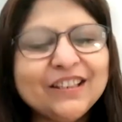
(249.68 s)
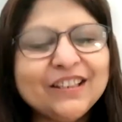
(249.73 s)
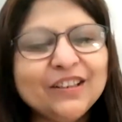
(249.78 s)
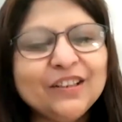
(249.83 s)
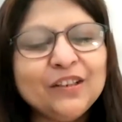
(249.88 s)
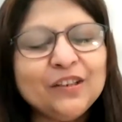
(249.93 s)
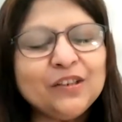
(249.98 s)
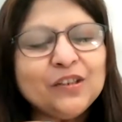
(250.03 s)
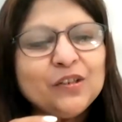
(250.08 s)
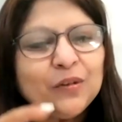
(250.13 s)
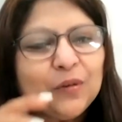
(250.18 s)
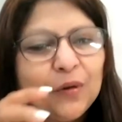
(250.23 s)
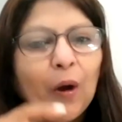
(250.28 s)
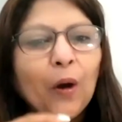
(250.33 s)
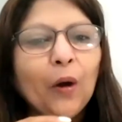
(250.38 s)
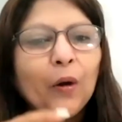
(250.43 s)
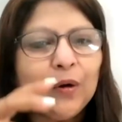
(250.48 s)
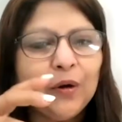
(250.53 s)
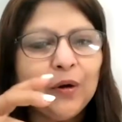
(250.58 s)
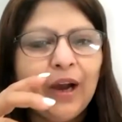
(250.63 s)
this uh, to
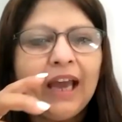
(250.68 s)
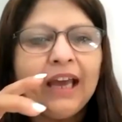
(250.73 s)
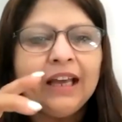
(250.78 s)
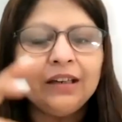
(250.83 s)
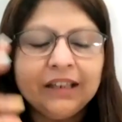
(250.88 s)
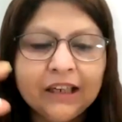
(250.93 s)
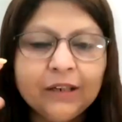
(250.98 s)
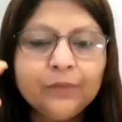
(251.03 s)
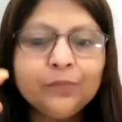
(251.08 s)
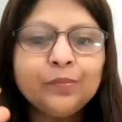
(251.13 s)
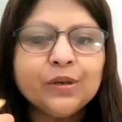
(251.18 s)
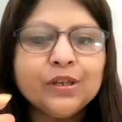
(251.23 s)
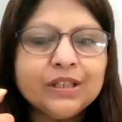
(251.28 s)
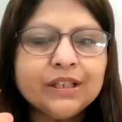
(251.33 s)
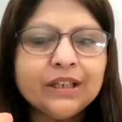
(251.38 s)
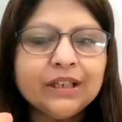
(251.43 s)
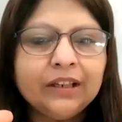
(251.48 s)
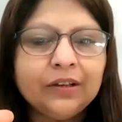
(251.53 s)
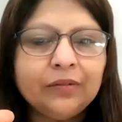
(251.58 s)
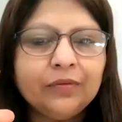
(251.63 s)
go and
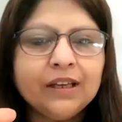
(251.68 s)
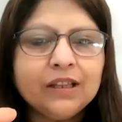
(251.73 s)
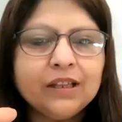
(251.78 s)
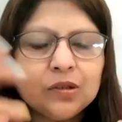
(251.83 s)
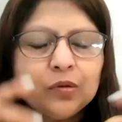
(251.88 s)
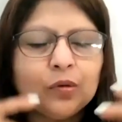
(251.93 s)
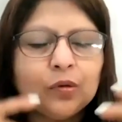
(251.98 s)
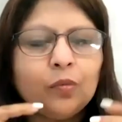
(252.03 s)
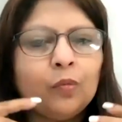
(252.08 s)
in-person events?